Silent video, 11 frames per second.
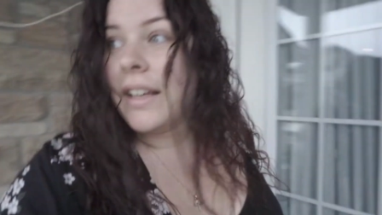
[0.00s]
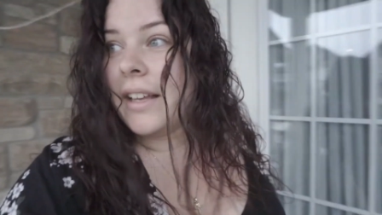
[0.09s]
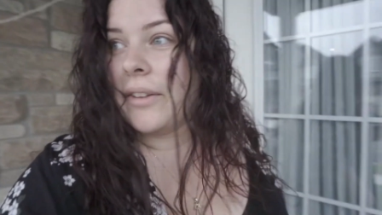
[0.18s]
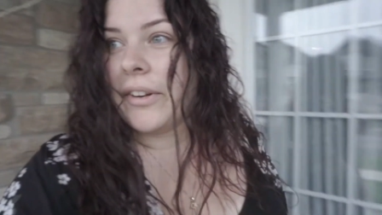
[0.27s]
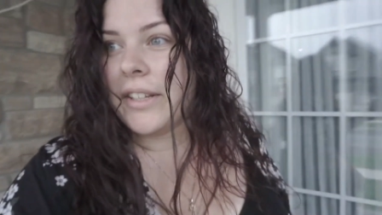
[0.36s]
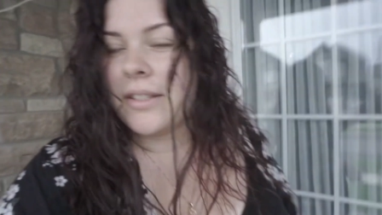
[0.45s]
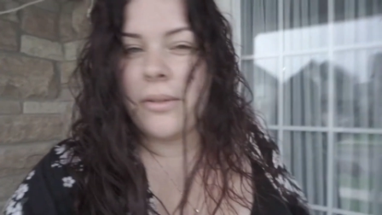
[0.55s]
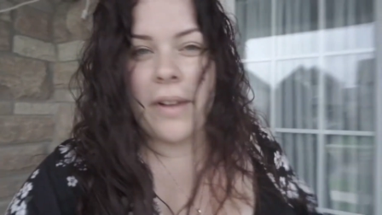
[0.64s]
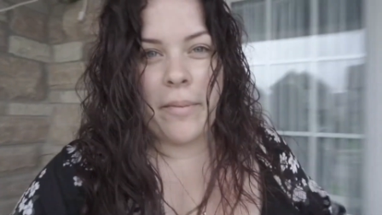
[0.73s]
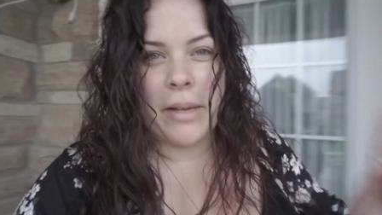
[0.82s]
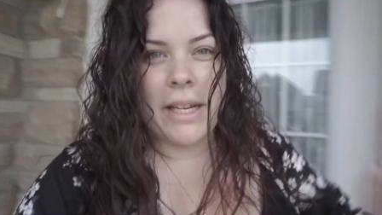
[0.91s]
Anyways,
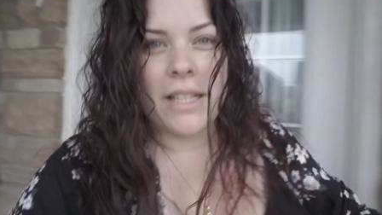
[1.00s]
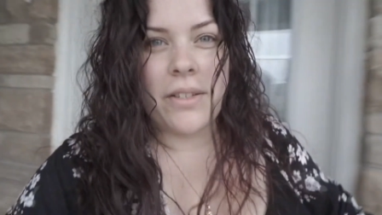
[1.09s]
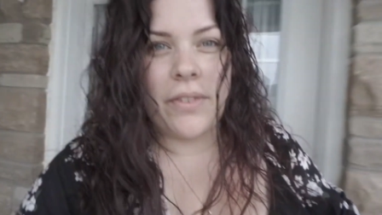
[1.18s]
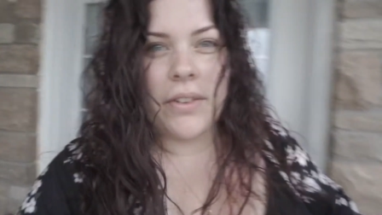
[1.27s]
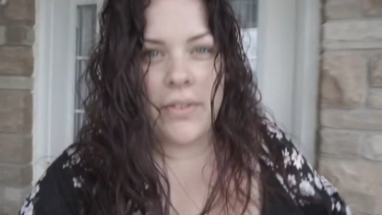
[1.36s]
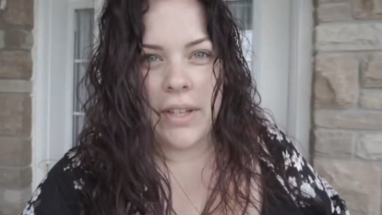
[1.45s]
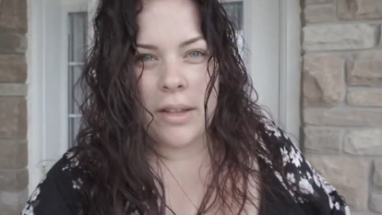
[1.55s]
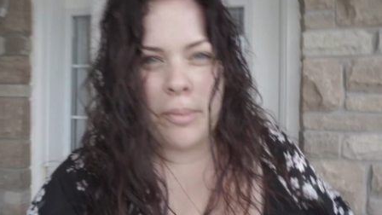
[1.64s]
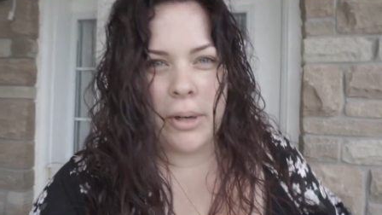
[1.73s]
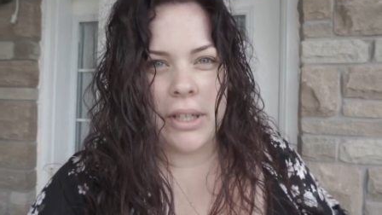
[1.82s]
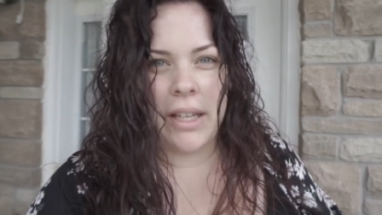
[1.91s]
we have my dad's 50th
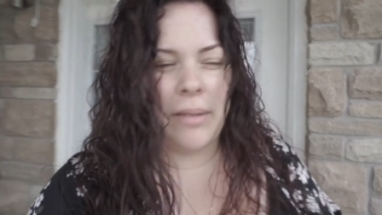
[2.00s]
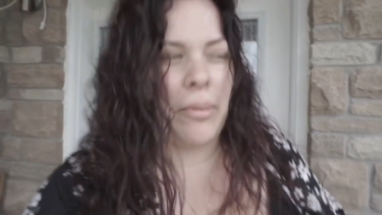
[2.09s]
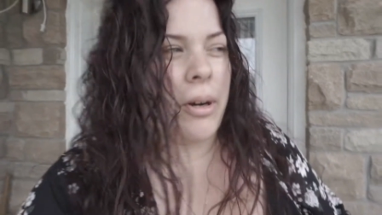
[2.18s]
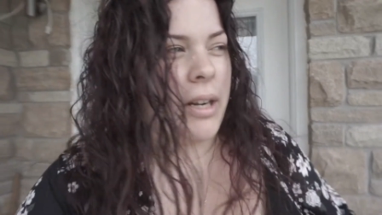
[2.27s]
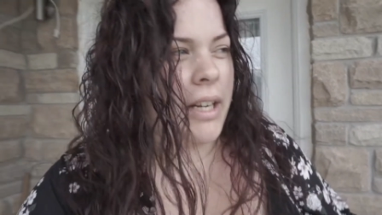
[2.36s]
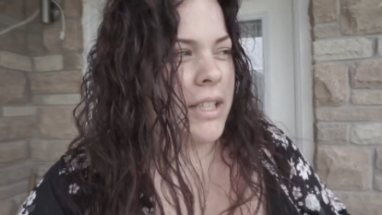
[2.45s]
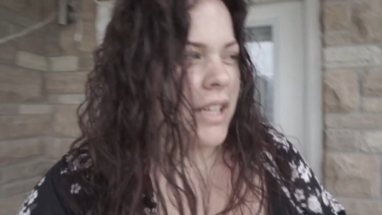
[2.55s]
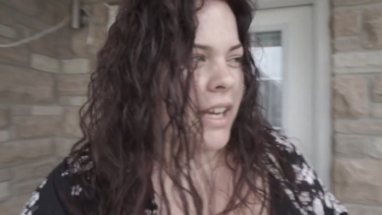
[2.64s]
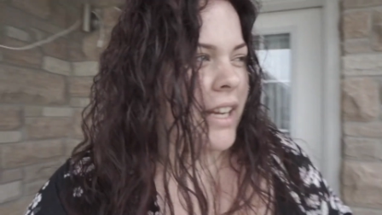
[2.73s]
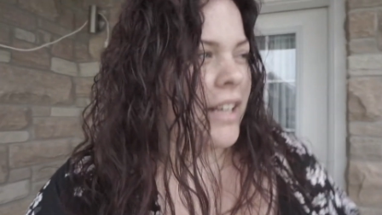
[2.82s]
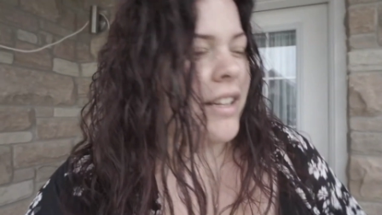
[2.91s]
birthday party
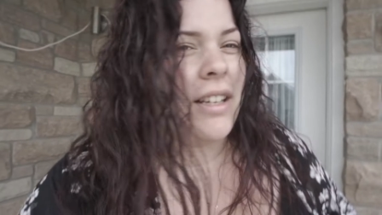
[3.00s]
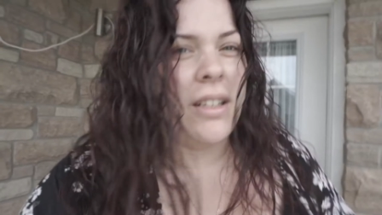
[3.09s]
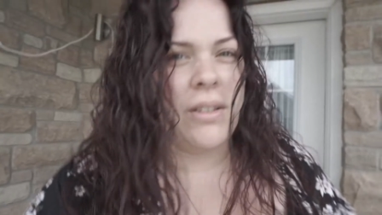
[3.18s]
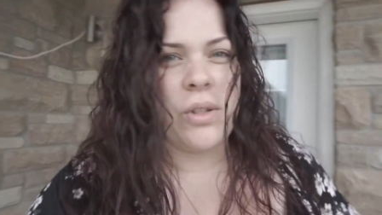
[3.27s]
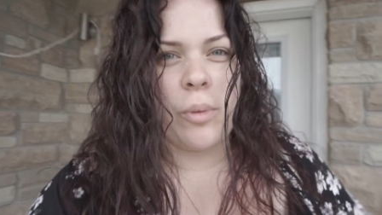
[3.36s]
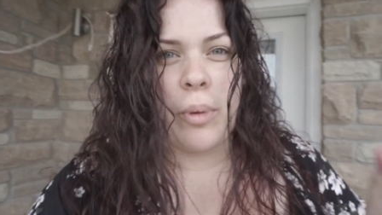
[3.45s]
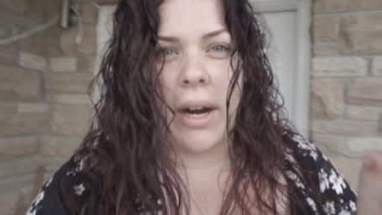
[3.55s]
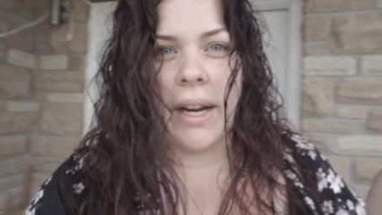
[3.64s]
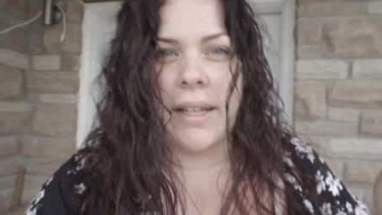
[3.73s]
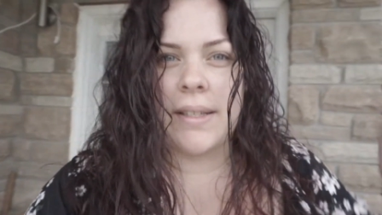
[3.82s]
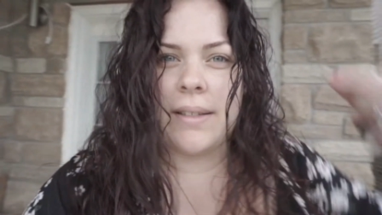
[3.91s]
tonight.
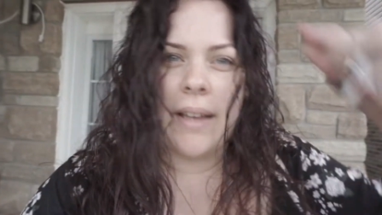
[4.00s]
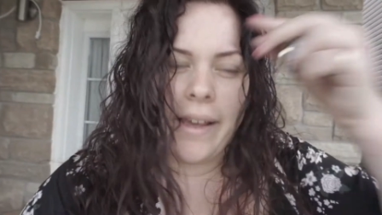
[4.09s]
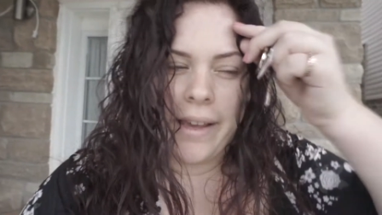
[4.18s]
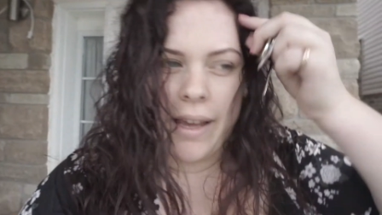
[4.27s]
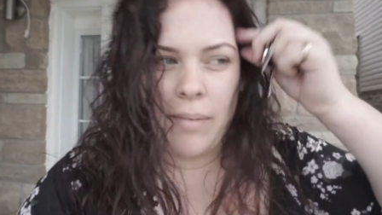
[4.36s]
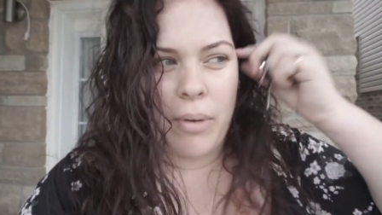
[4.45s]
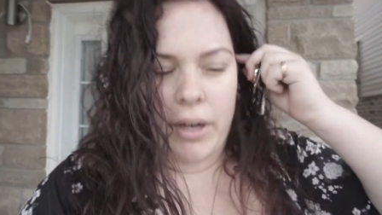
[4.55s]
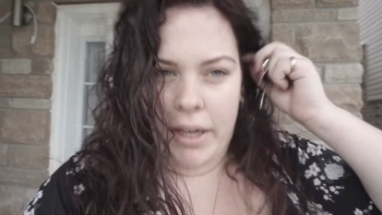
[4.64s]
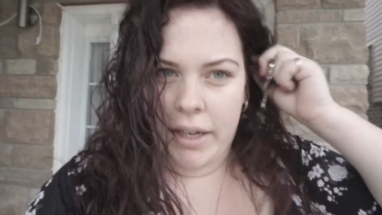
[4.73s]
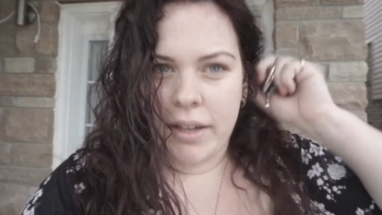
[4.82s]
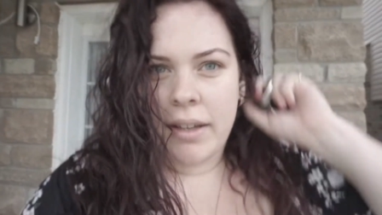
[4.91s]
Surprise, aka
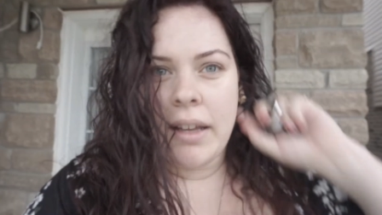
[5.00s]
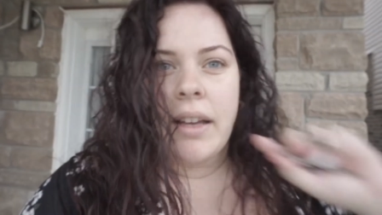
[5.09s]
party.